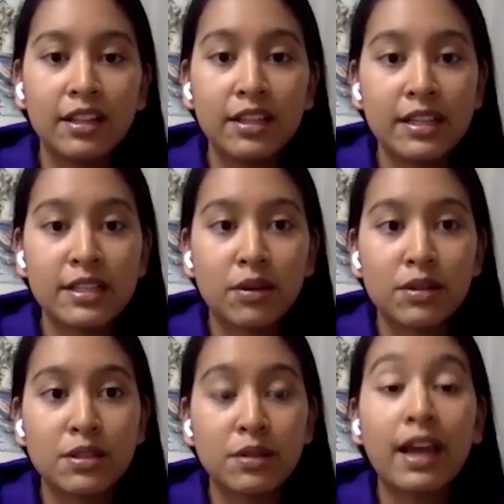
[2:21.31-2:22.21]
it's
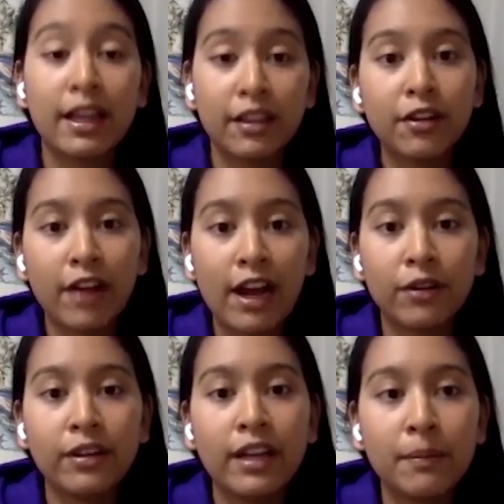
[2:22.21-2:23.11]
also, yeah, the
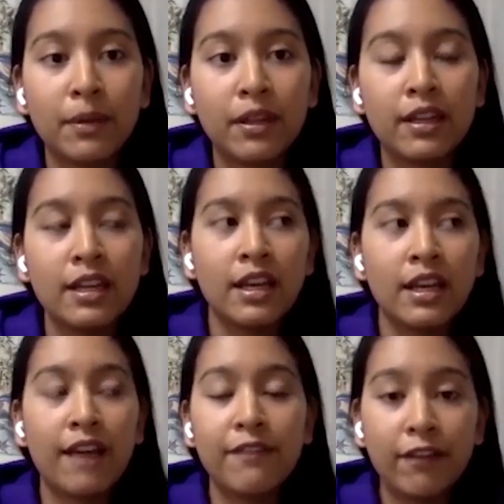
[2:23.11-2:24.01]
crowd. I mean,
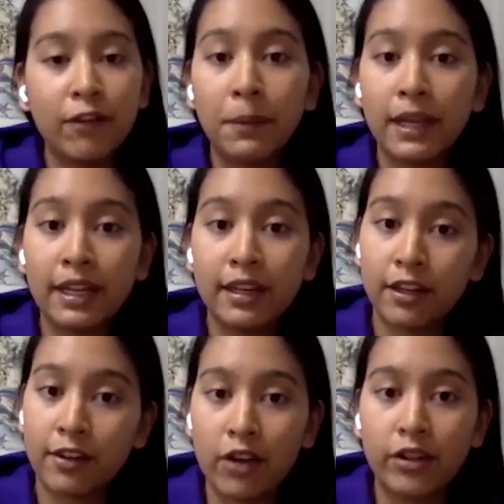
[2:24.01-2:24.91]
I've never played in a
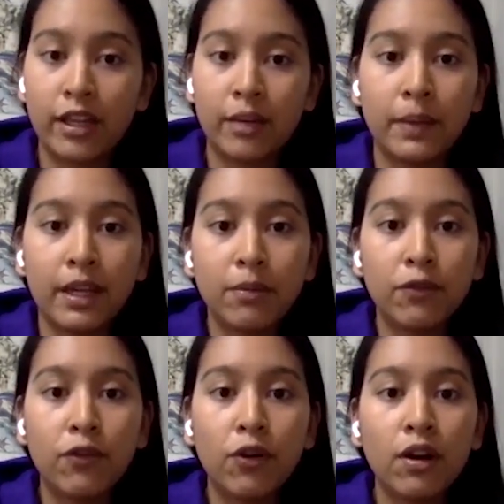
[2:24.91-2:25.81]
crowd that big
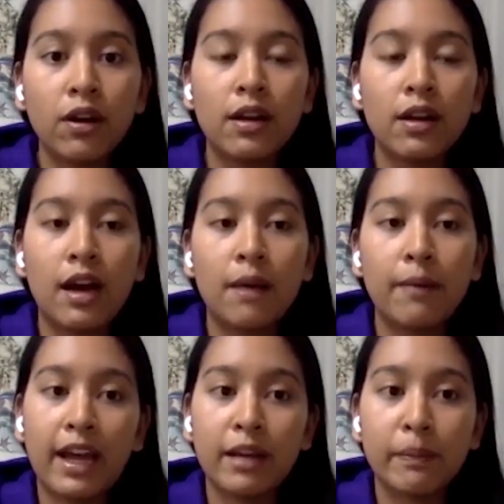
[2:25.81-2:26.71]
before.
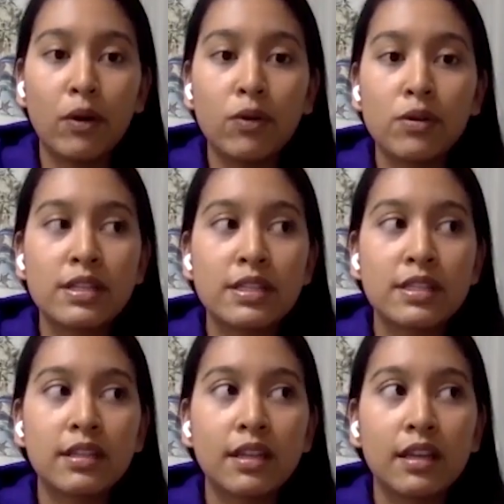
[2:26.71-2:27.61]
At most,
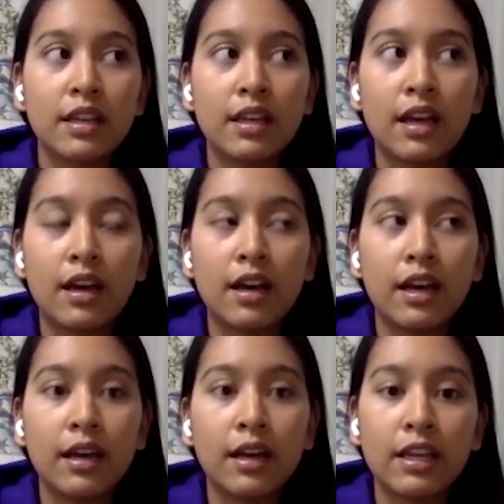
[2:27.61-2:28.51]

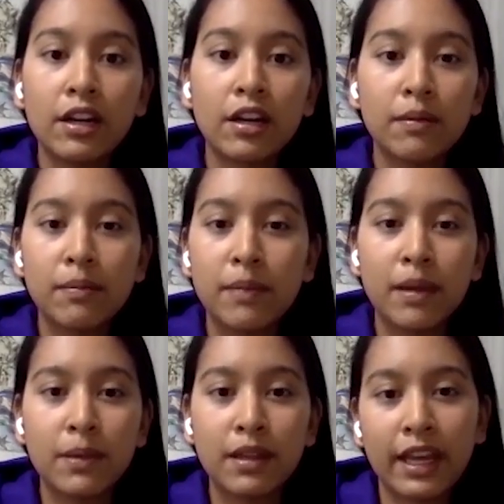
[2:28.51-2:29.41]
here,
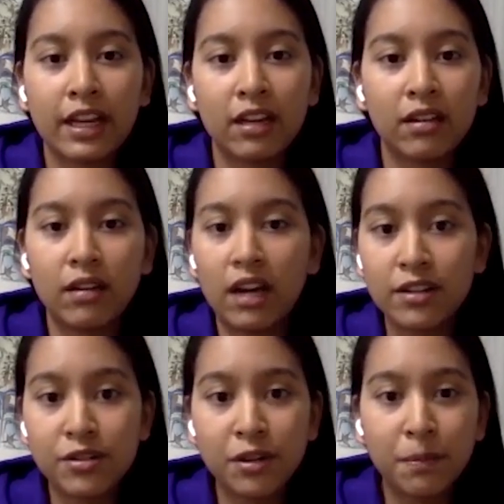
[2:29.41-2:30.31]
maybe like
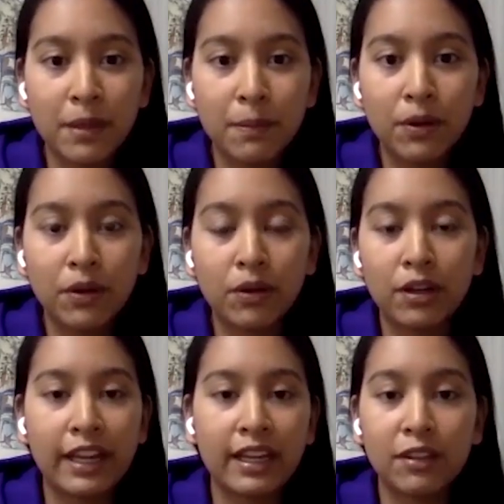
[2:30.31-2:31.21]
100 people or
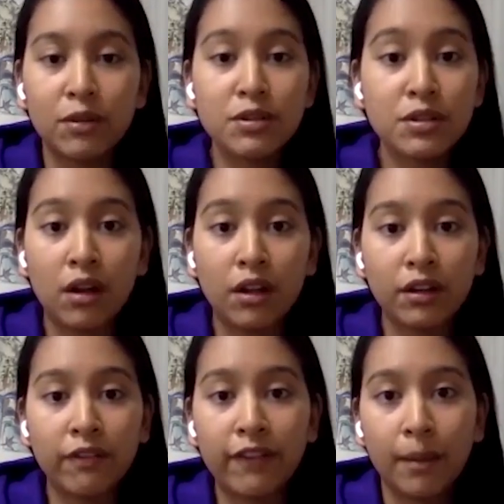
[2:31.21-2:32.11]
like, and those are all
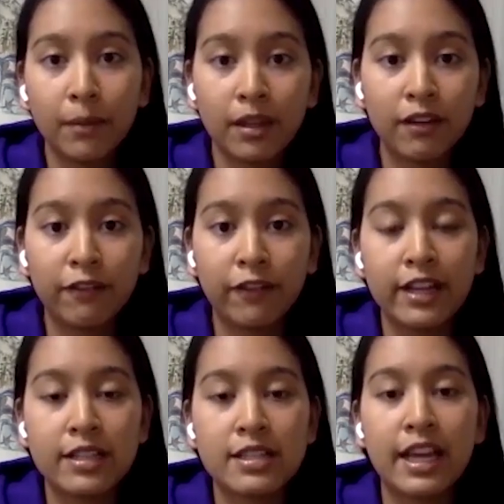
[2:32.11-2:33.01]
your family and your
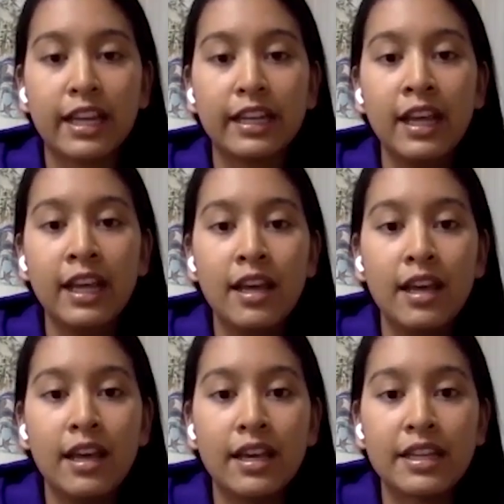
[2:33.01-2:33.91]
friends. And
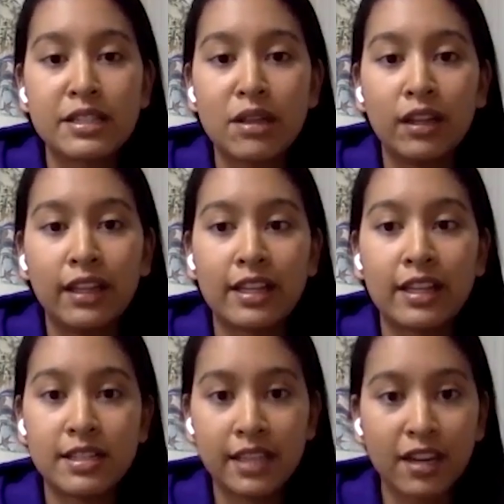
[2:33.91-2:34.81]
it's not like
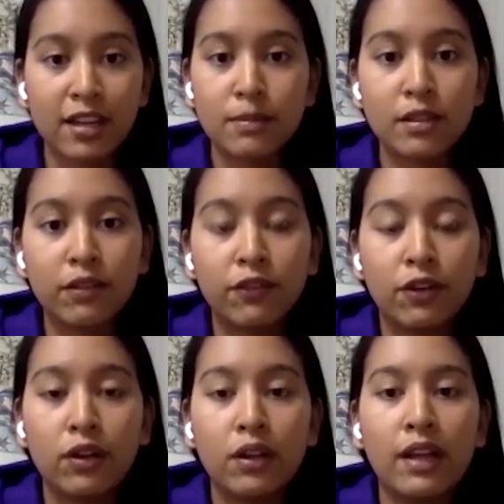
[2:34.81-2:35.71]
stadiums
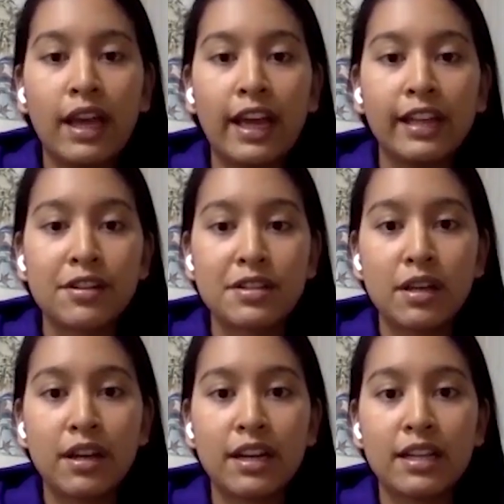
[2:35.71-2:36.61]
full, and there's not